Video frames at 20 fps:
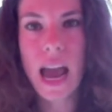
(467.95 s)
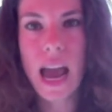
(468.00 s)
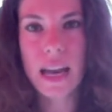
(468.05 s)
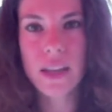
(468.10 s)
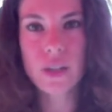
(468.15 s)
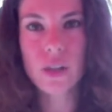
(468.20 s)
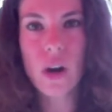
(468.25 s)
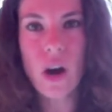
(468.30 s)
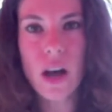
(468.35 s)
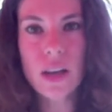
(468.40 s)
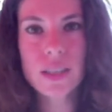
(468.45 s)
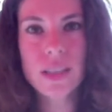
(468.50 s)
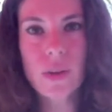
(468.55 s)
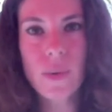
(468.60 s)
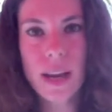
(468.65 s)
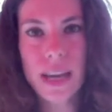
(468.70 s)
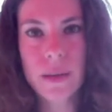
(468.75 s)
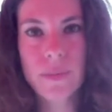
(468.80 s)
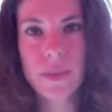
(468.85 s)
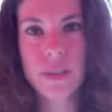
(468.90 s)
and you're also
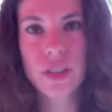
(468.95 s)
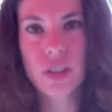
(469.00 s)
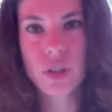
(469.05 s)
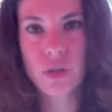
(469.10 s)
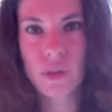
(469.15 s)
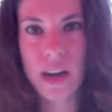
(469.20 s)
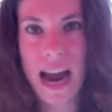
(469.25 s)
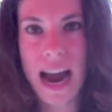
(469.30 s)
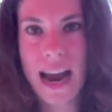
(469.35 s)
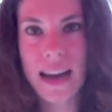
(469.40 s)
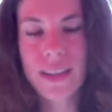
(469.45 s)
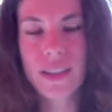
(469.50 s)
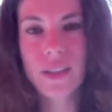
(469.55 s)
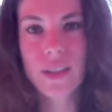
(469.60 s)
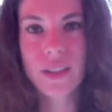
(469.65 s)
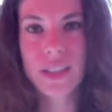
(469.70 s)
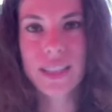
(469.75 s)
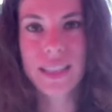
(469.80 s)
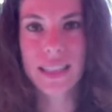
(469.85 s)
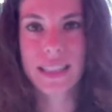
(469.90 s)
able to track
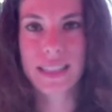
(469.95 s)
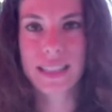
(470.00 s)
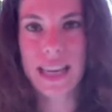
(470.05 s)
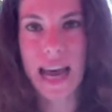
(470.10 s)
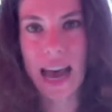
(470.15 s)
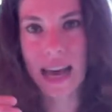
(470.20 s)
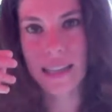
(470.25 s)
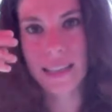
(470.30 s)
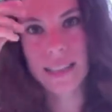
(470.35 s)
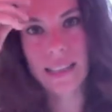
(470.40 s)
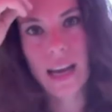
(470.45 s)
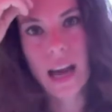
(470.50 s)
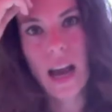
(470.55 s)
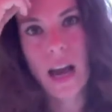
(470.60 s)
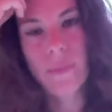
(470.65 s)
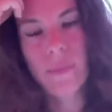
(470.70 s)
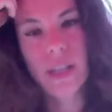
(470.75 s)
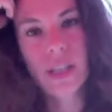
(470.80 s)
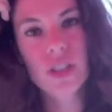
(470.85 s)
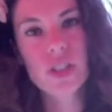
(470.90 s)
your success
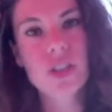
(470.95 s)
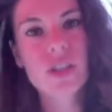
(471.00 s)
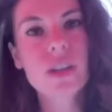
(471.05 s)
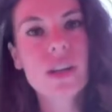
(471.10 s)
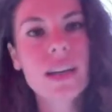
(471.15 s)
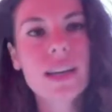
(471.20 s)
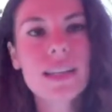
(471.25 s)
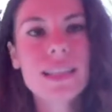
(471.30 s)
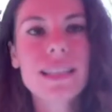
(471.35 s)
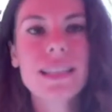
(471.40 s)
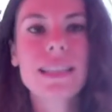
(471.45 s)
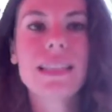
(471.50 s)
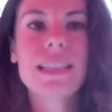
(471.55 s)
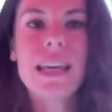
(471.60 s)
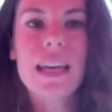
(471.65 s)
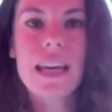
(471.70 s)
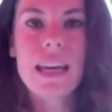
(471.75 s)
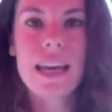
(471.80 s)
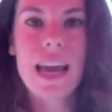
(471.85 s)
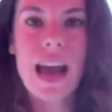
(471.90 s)
because you're going to
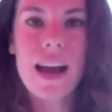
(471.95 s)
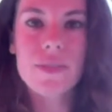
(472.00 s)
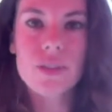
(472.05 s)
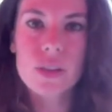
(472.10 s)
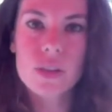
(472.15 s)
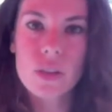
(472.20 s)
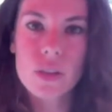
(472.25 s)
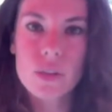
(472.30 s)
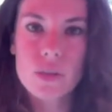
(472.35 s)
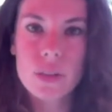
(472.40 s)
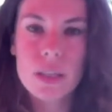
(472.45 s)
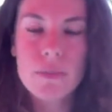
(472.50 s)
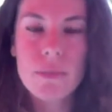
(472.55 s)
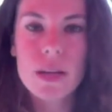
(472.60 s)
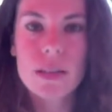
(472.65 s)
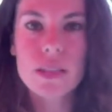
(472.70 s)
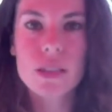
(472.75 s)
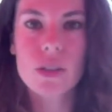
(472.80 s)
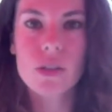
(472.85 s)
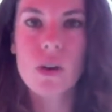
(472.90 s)
see after the three
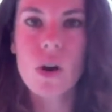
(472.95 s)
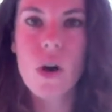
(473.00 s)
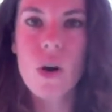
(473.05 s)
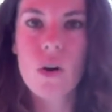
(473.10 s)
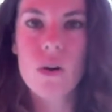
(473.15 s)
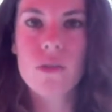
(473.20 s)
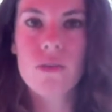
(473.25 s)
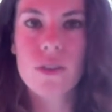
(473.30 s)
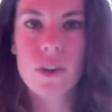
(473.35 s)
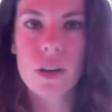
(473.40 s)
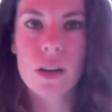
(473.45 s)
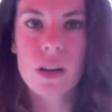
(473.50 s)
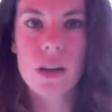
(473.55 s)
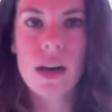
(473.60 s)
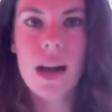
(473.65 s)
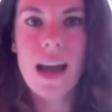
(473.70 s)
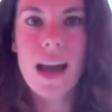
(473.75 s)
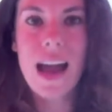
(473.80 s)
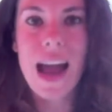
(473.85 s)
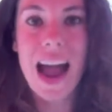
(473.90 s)
months are over
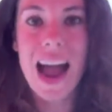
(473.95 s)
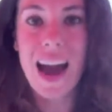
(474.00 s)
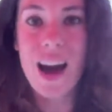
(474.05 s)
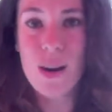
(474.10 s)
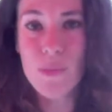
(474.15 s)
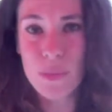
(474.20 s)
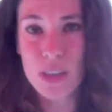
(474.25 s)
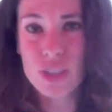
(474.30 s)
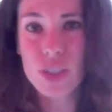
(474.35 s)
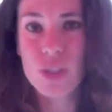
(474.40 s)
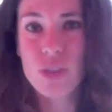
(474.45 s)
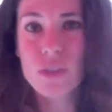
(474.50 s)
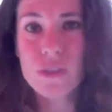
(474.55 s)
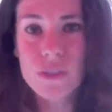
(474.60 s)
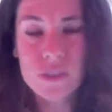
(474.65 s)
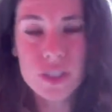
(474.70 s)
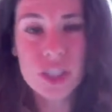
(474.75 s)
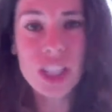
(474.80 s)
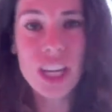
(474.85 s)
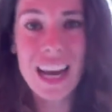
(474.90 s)
how much
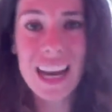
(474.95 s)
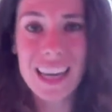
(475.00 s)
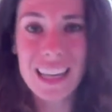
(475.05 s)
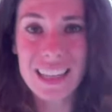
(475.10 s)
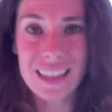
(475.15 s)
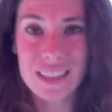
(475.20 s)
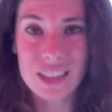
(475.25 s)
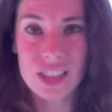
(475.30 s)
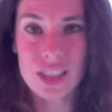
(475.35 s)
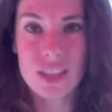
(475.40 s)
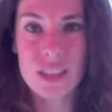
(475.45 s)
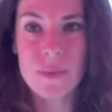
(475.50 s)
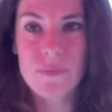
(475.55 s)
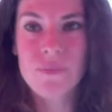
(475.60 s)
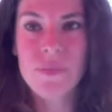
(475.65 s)
you've changed.